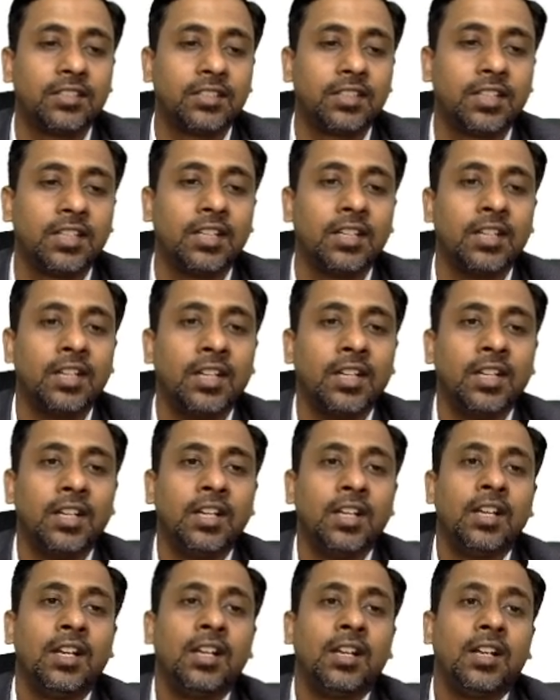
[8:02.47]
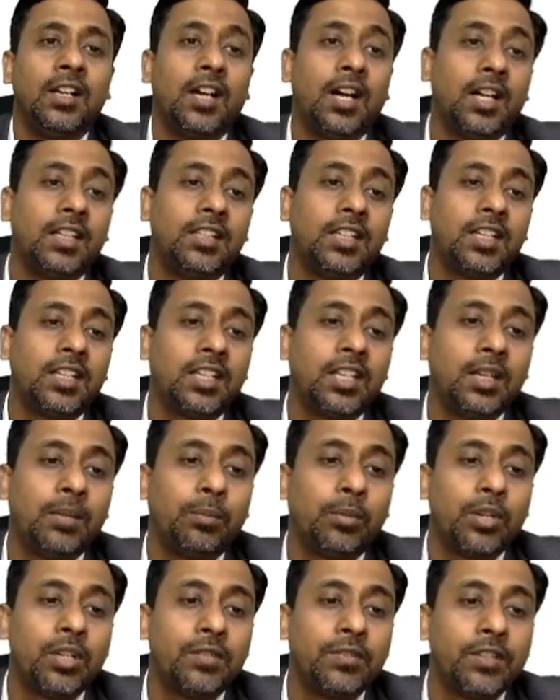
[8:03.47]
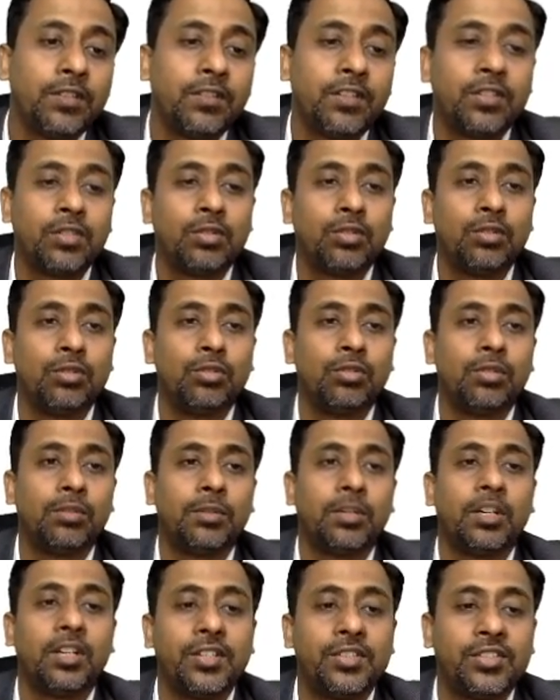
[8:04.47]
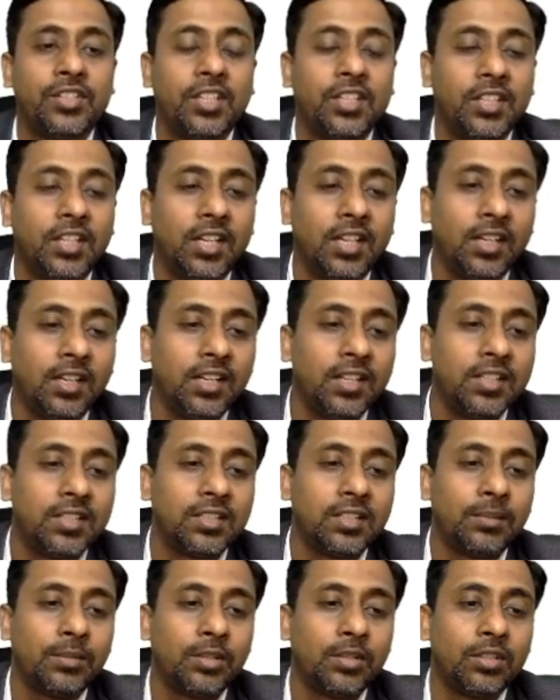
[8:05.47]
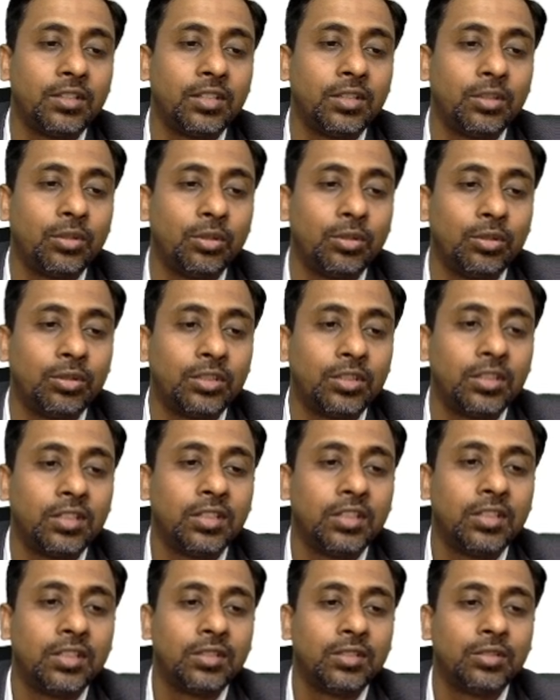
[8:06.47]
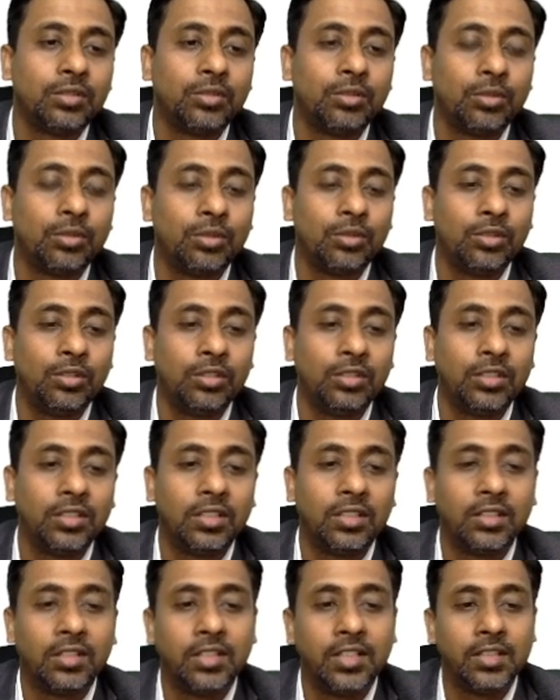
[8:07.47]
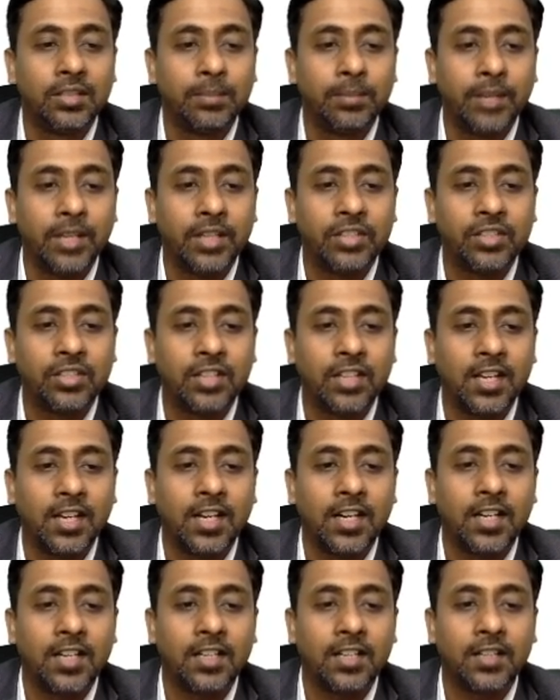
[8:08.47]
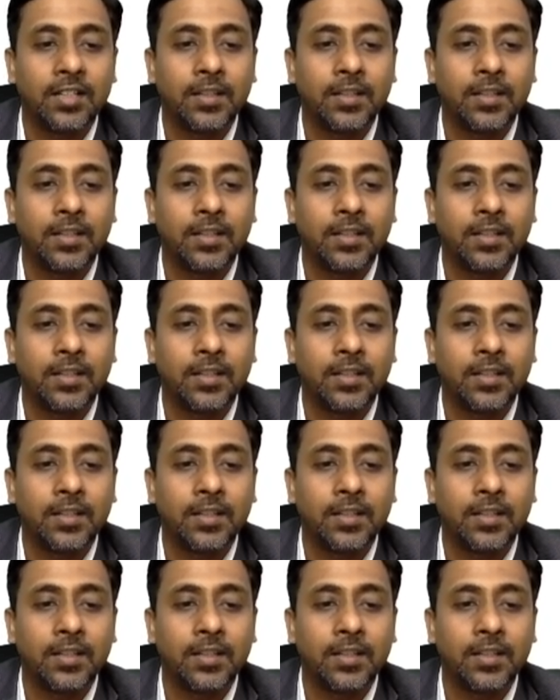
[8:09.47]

Okay, other key points which we should know about listeria is about the growth so growth is best at